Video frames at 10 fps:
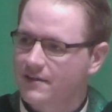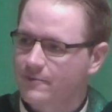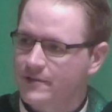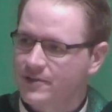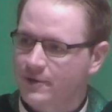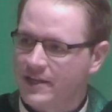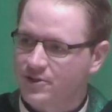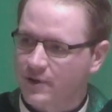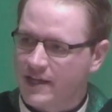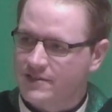What a great
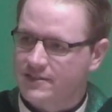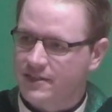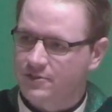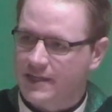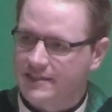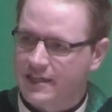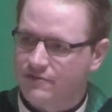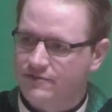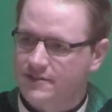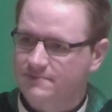grace and a great
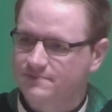gift.